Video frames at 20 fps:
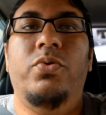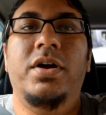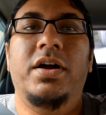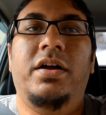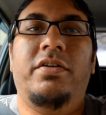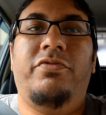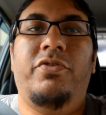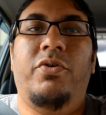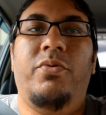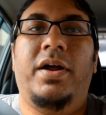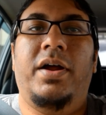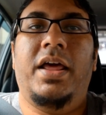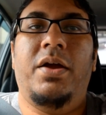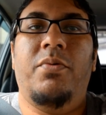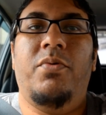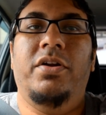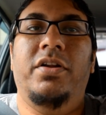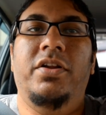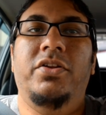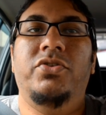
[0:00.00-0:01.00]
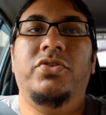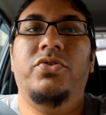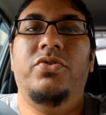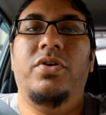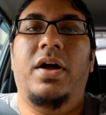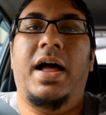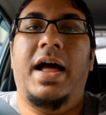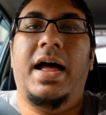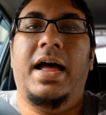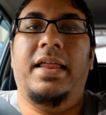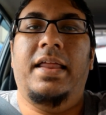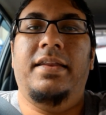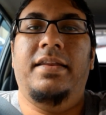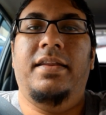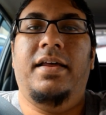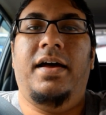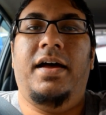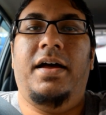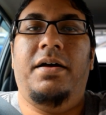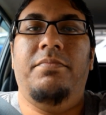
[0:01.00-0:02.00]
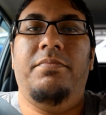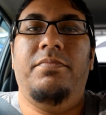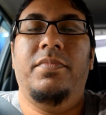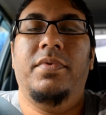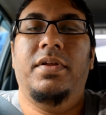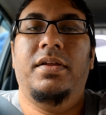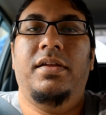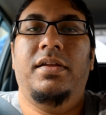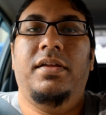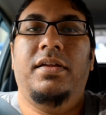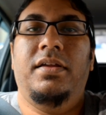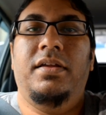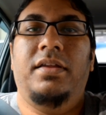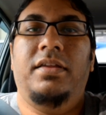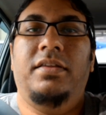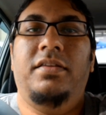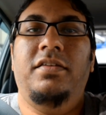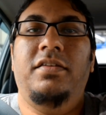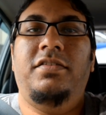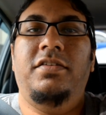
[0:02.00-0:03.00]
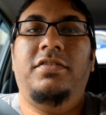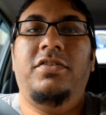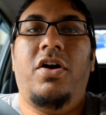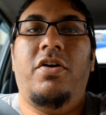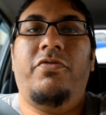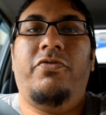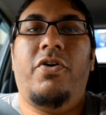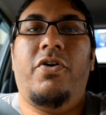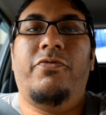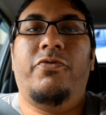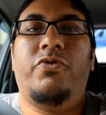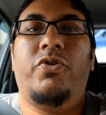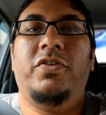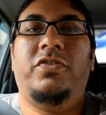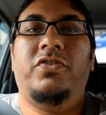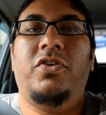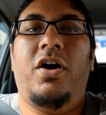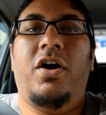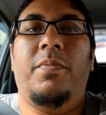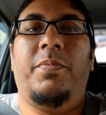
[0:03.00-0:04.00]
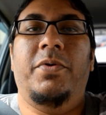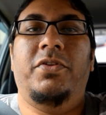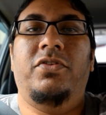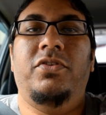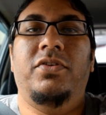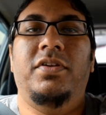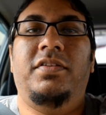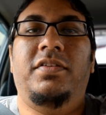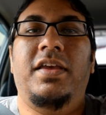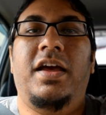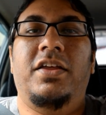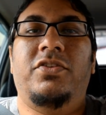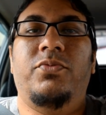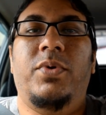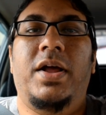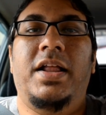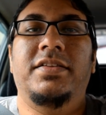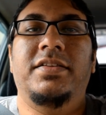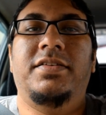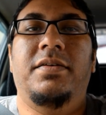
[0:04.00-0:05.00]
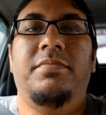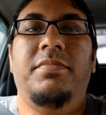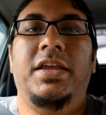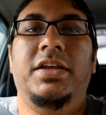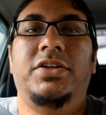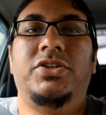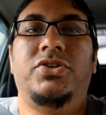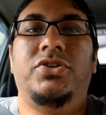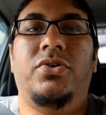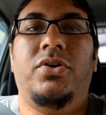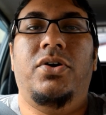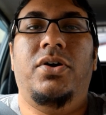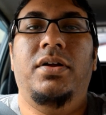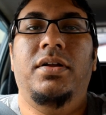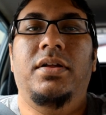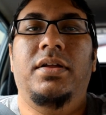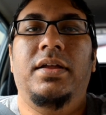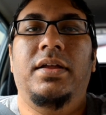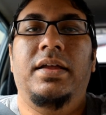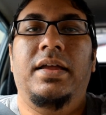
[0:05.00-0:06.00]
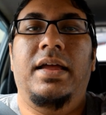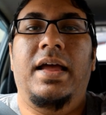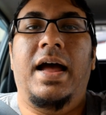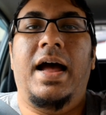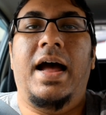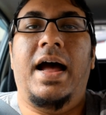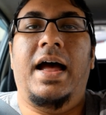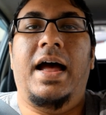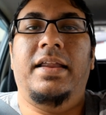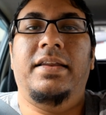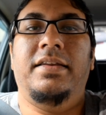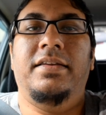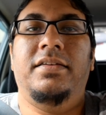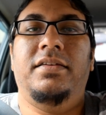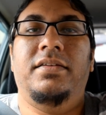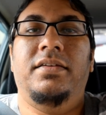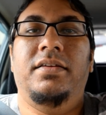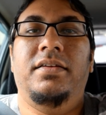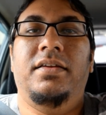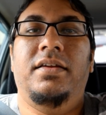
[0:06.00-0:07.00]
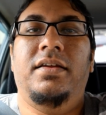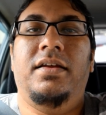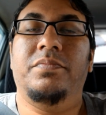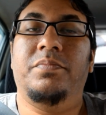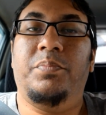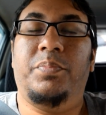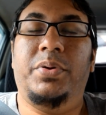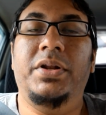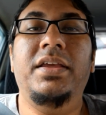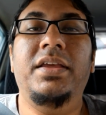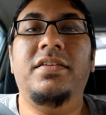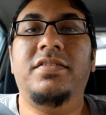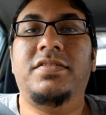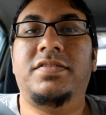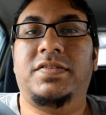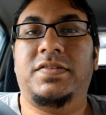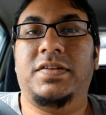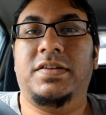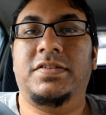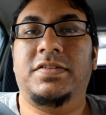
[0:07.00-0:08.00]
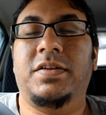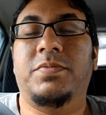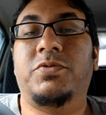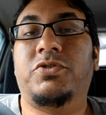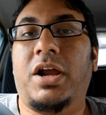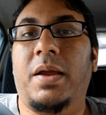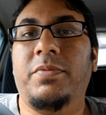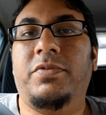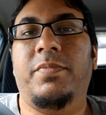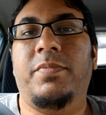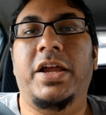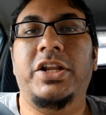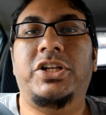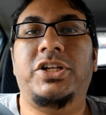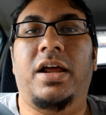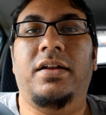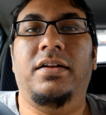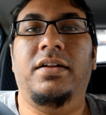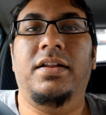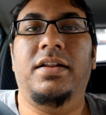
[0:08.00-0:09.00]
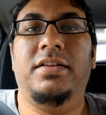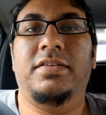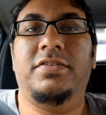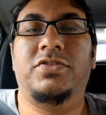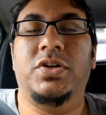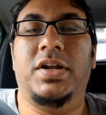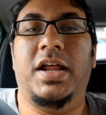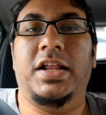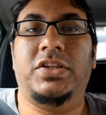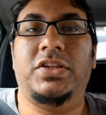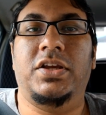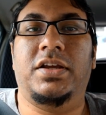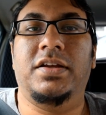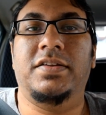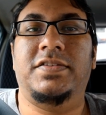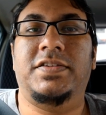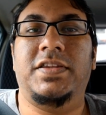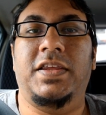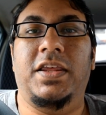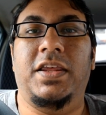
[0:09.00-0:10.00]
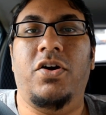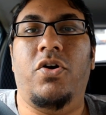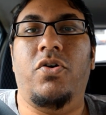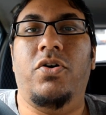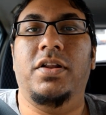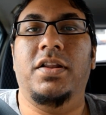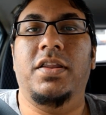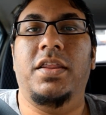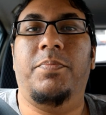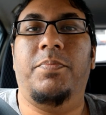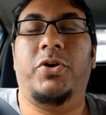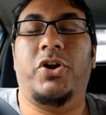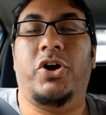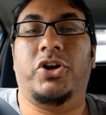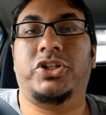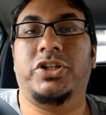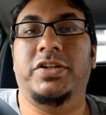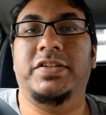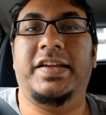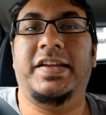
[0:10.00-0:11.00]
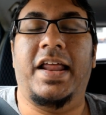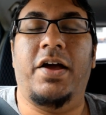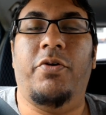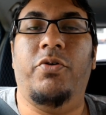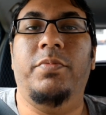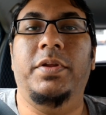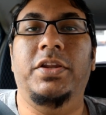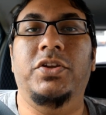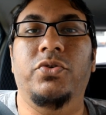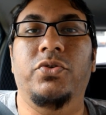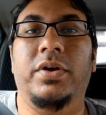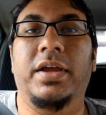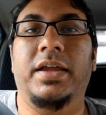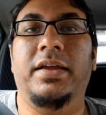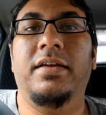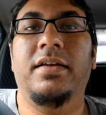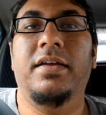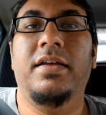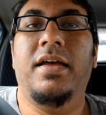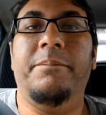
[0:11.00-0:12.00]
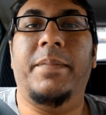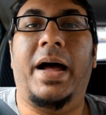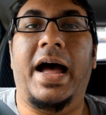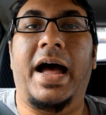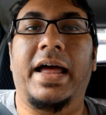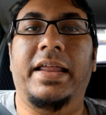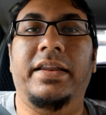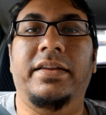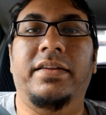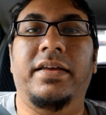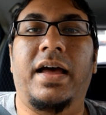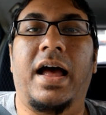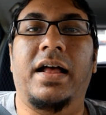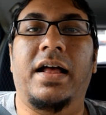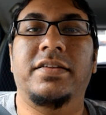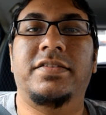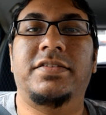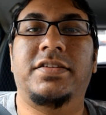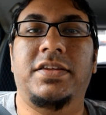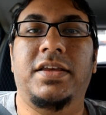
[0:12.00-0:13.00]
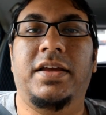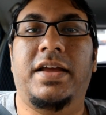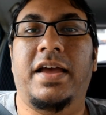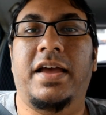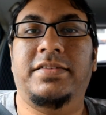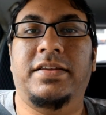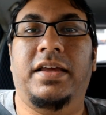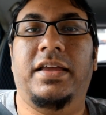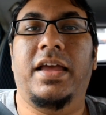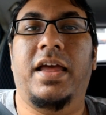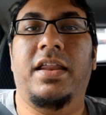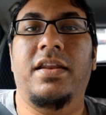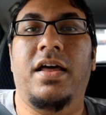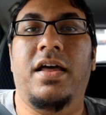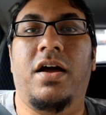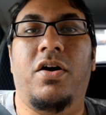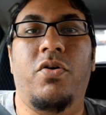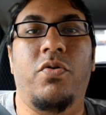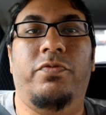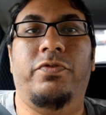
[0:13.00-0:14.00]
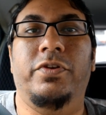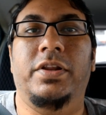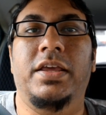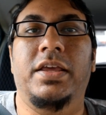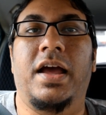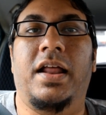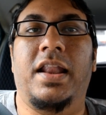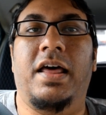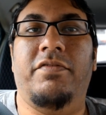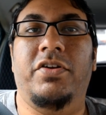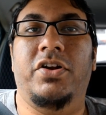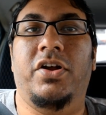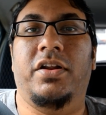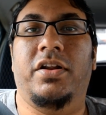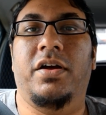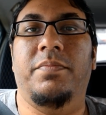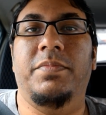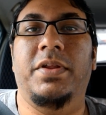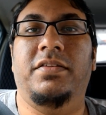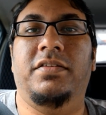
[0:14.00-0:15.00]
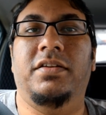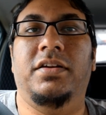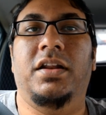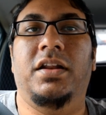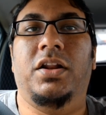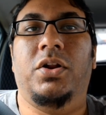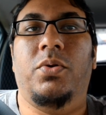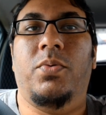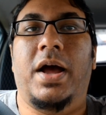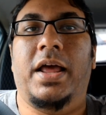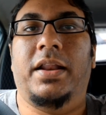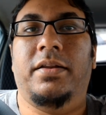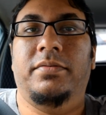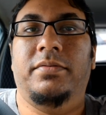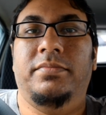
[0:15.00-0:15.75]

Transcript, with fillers: work for what I want to do and um, this is your of, course your opportunity as well to make sure and please subscribe to my channel so that you could see all the productions that I will be doing and I'll see you guys again uh, hopefully I'll have another update in a little while